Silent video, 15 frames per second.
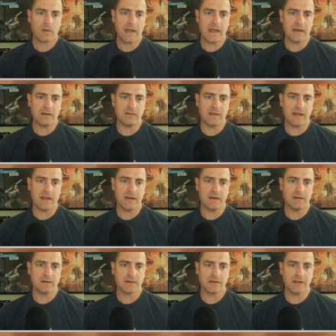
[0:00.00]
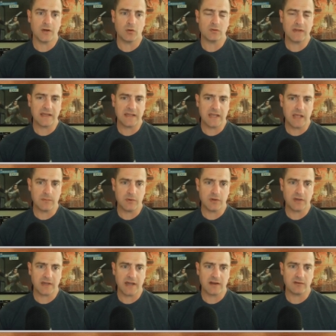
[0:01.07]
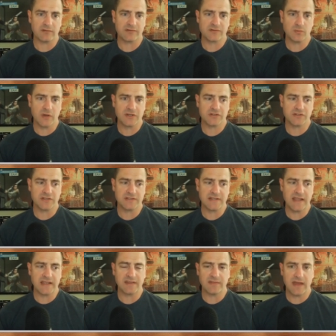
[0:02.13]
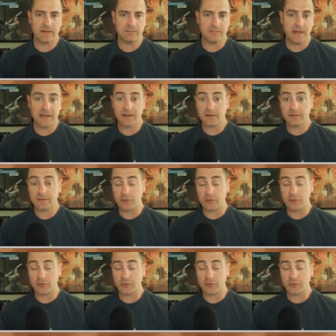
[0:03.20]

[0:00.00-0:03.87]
and then you know late game you can kind of switch to taking that big